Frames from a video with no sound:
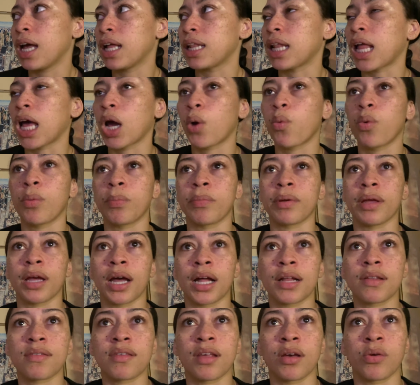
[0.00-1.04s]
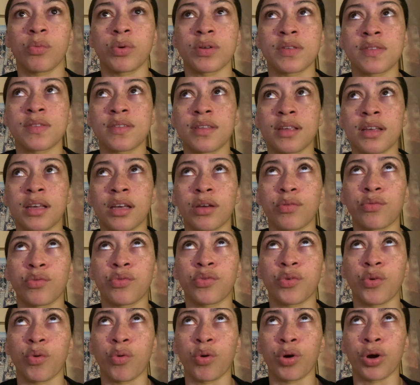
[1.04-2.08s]
like when Beyonce was singing
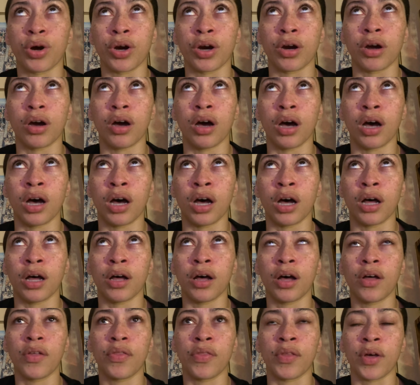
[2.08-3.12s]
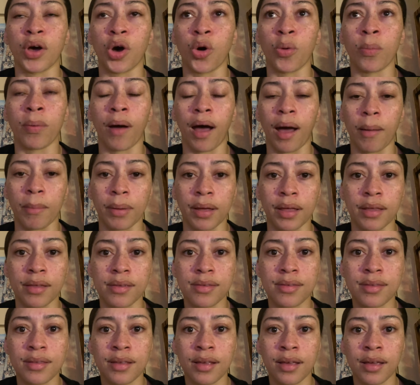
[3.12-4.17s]
for uh, the Obamas
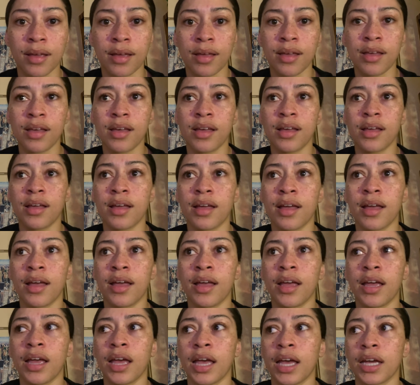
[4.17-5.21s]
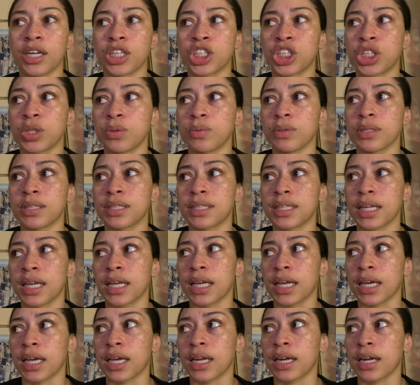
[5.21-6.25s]
and she was
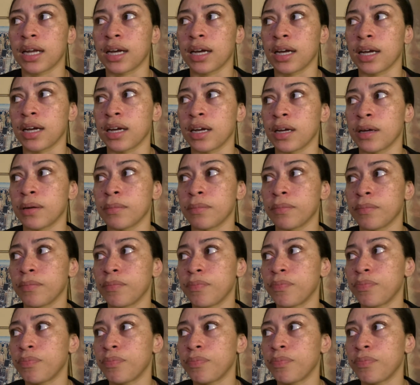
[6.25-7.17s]
singing, um,